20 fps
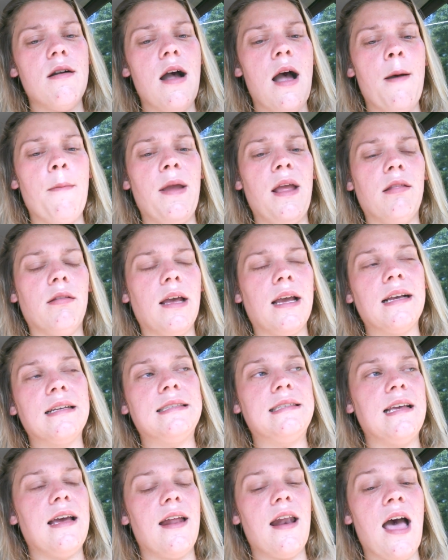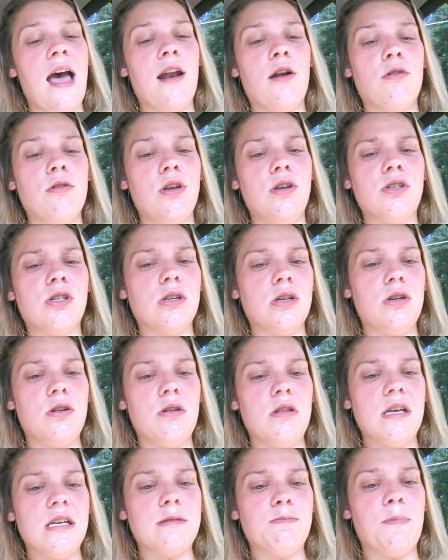I mean, like I said, I don't usually
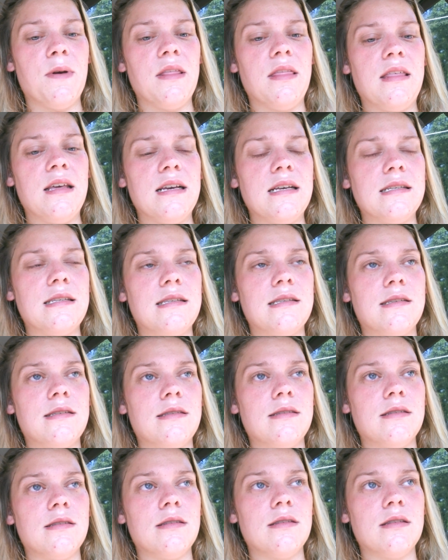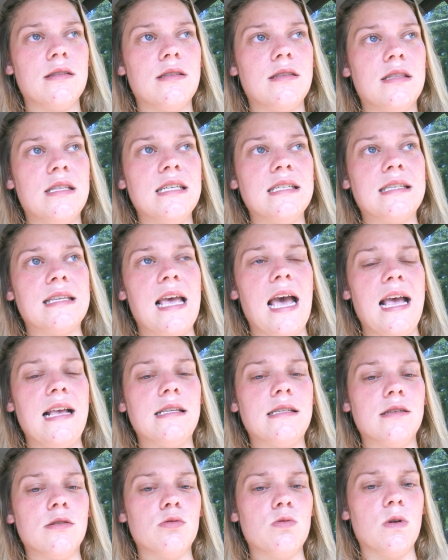do this, but this
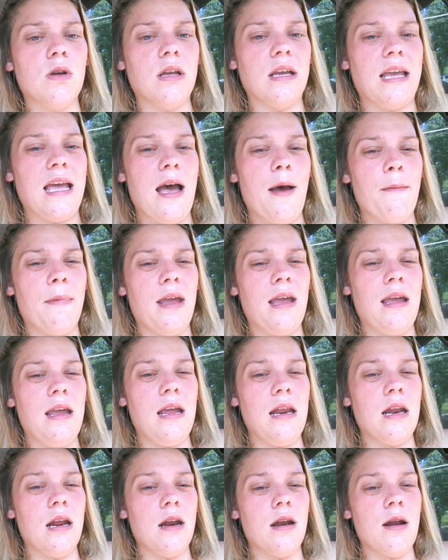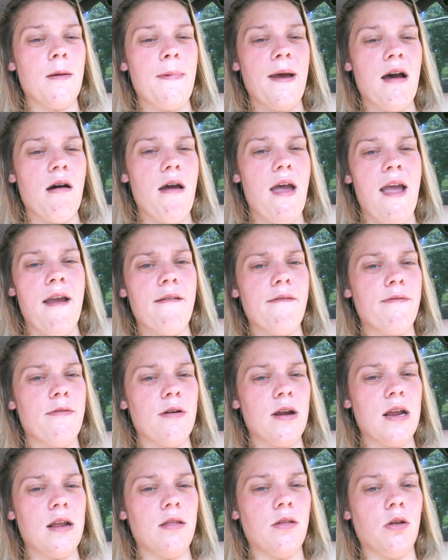case has really got me heated about
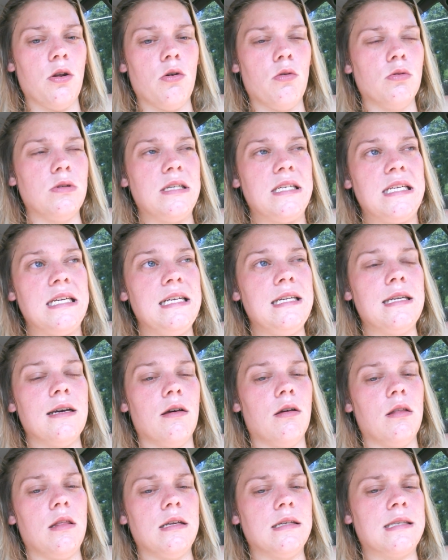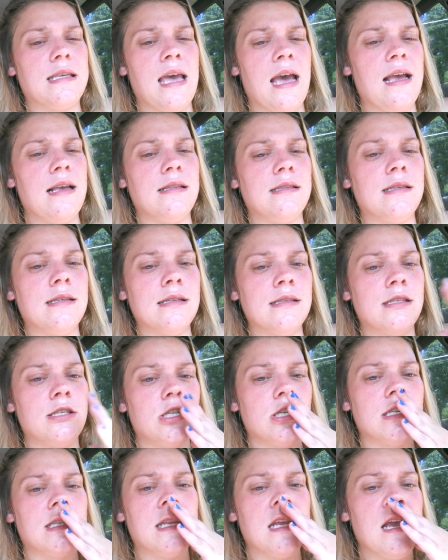every little detail of this case is
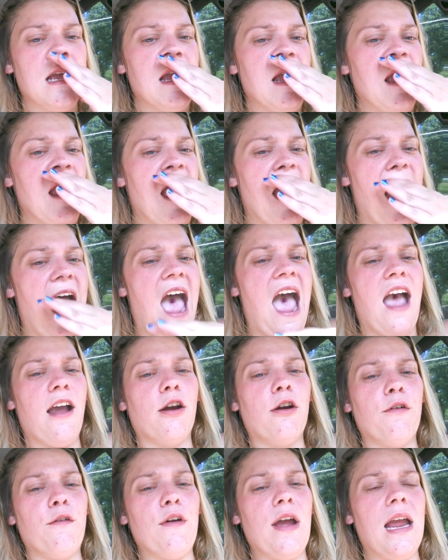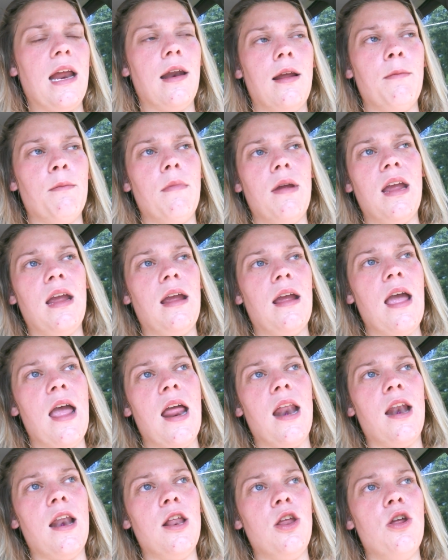just aggravating me.
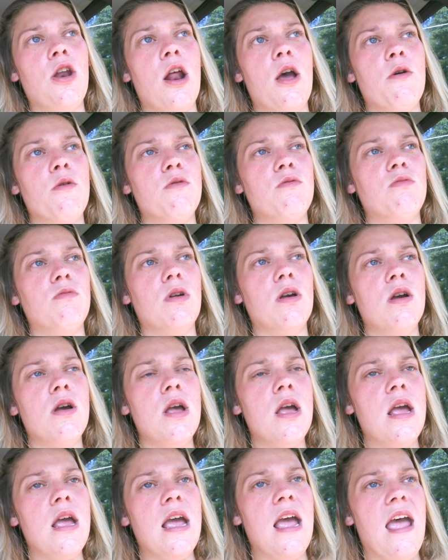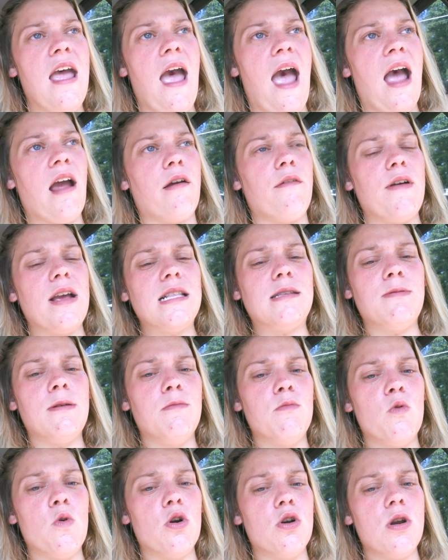And, it aggravates
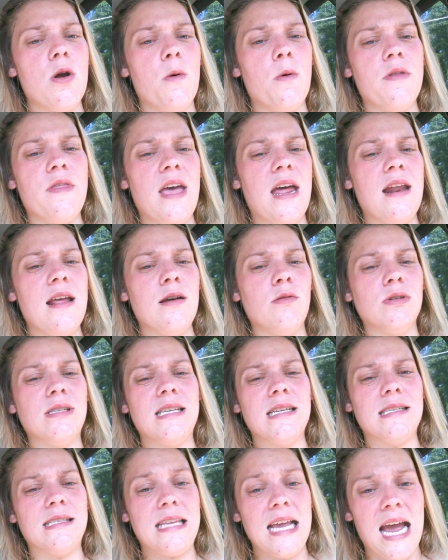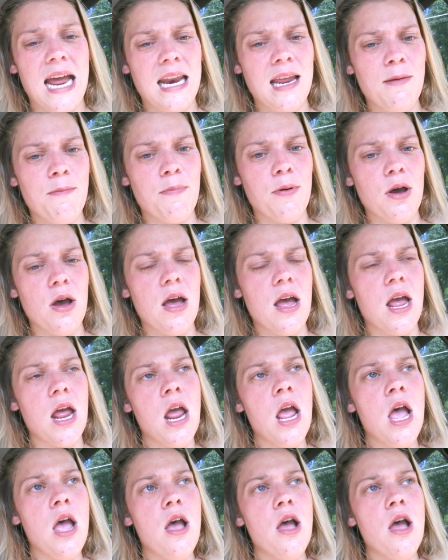me more knowing that it was his daddy, but